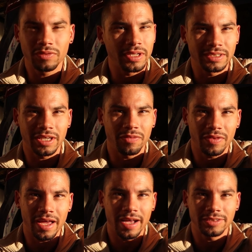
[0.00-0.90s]
really excited for
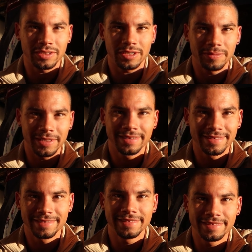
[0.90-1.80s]
that hatch to come in.
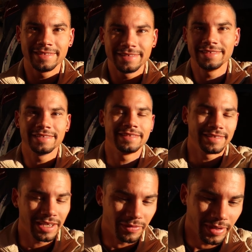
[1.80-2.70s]

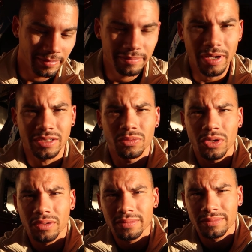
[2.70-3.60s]
Anyway, back to work.